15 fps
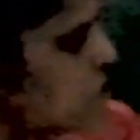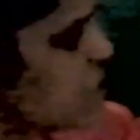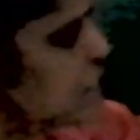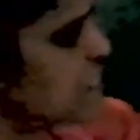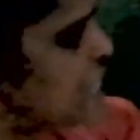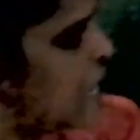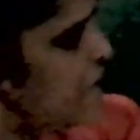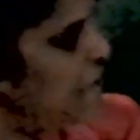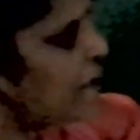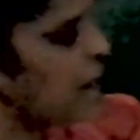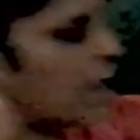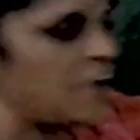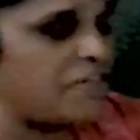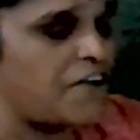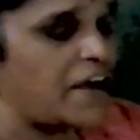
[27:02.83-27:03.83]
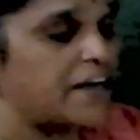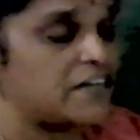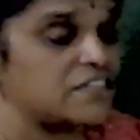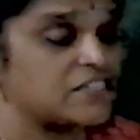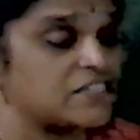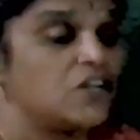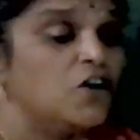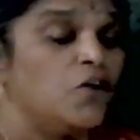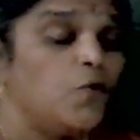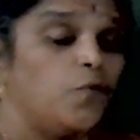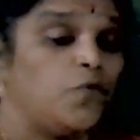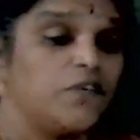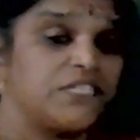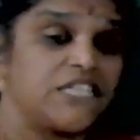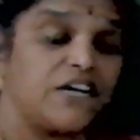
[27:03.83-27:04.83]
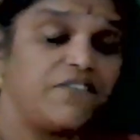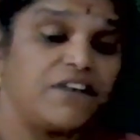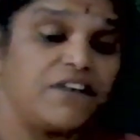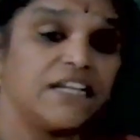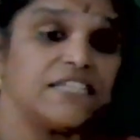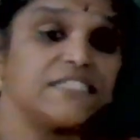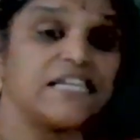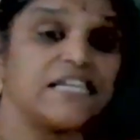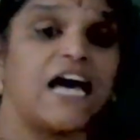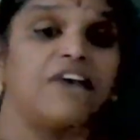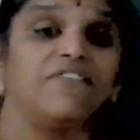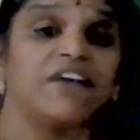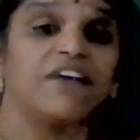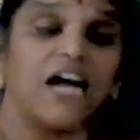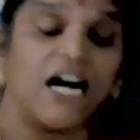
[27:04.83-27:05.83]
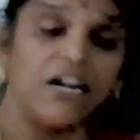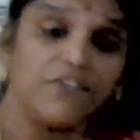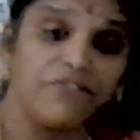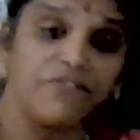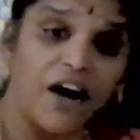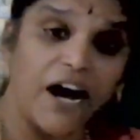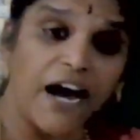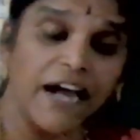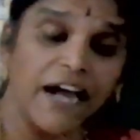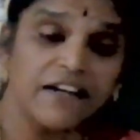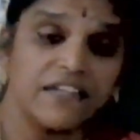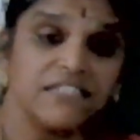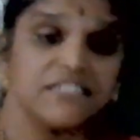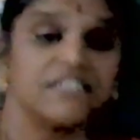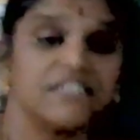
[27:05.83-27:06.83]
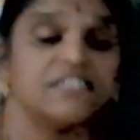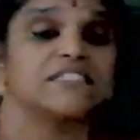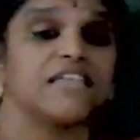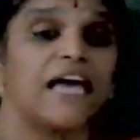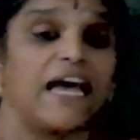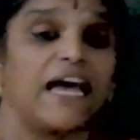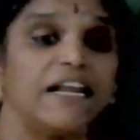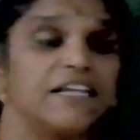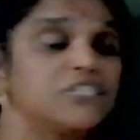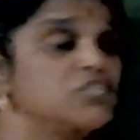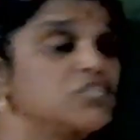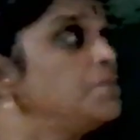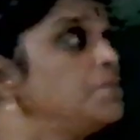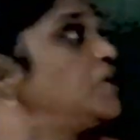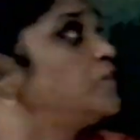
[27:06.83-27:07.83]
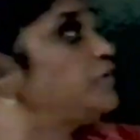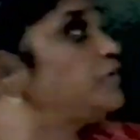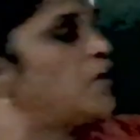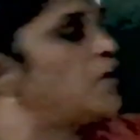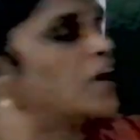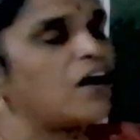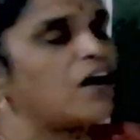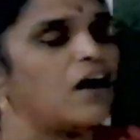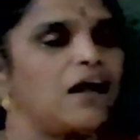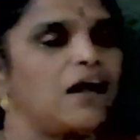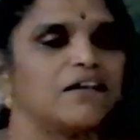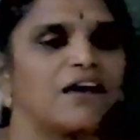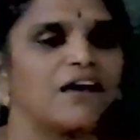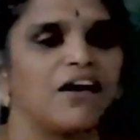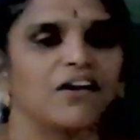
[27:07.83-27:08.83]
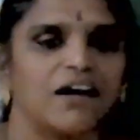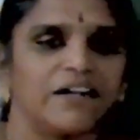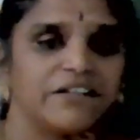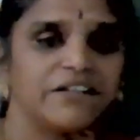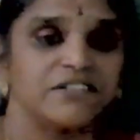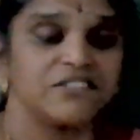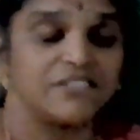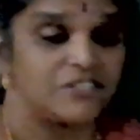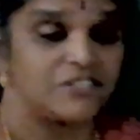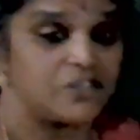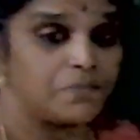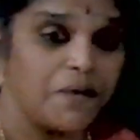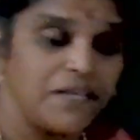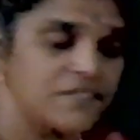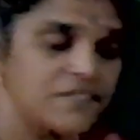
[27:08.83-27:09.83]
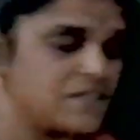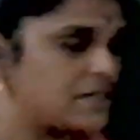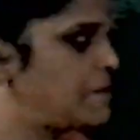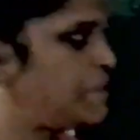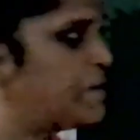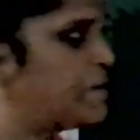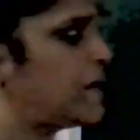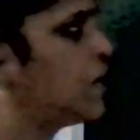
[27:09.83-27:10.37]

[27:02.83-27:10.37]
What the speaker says: is having alpha hydrogen. Whichever is having alpha hydrogen is eligible for aldol condensation. Please remember.